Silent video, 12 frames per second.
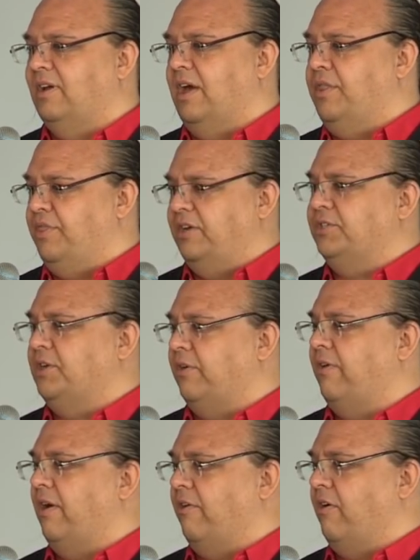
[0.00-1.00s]
And that's
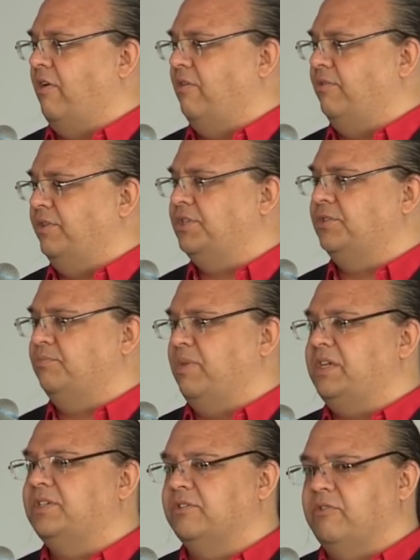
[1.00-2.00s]
our error. This is
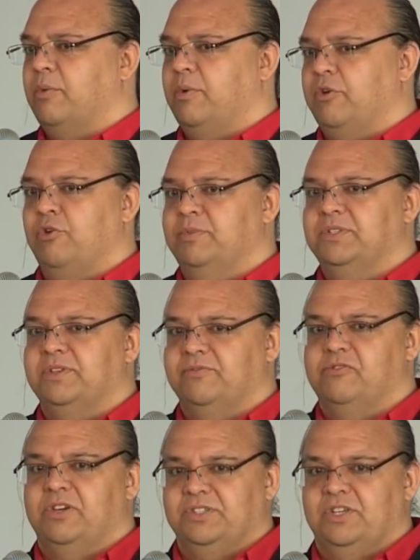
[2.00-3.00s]
basically where human
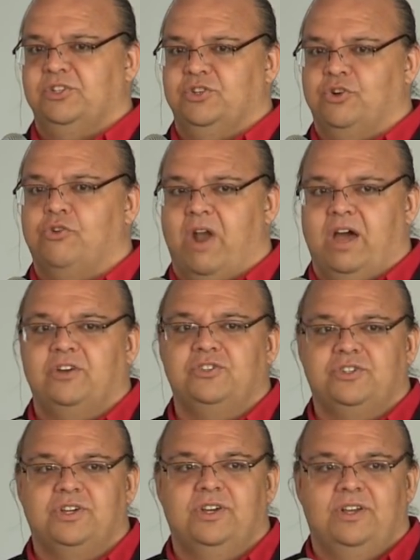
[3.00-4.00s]
civilization
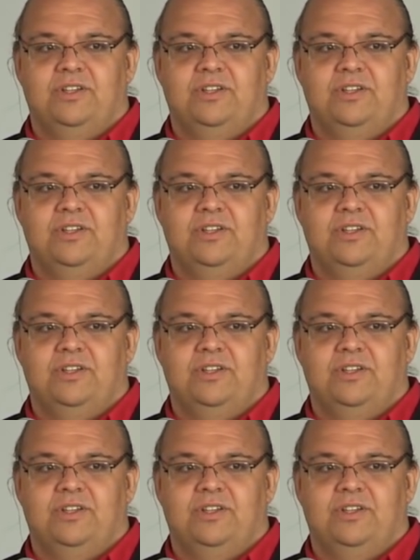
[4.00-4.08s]
crashed.